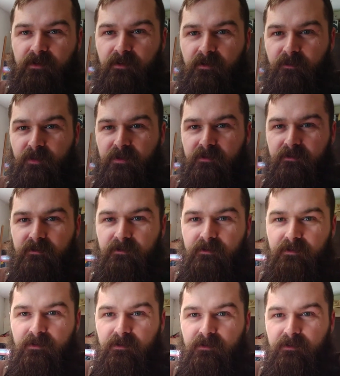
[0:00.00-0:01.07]
cup.
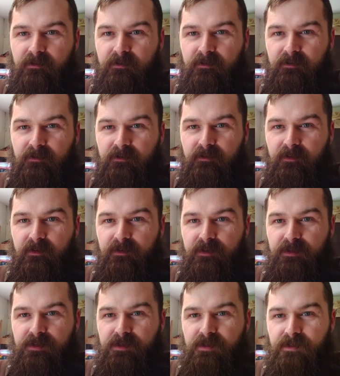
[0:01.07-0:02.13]
And
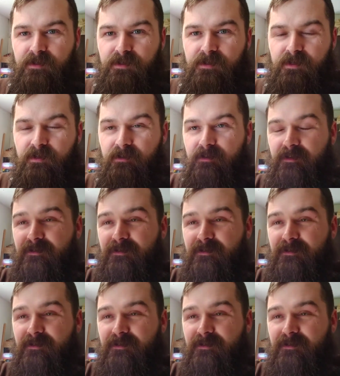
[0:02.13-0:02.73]
this is,